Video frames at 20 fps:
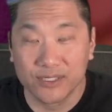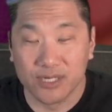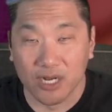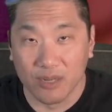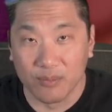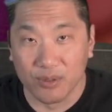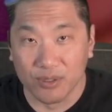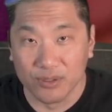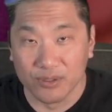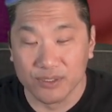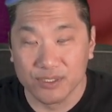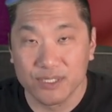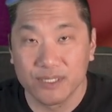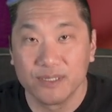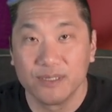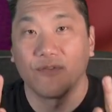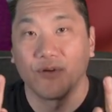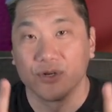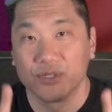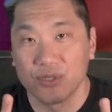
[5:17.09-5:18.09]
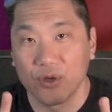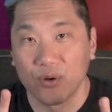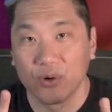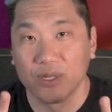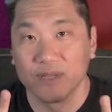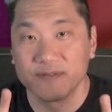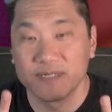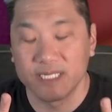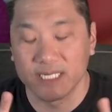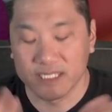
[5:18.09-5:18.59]
doubled for a
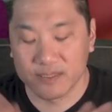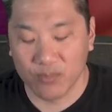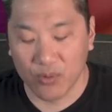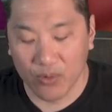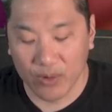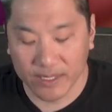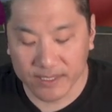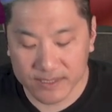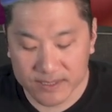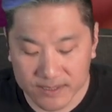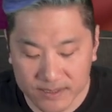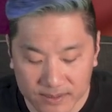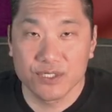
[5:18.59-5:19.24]
total of 6 points.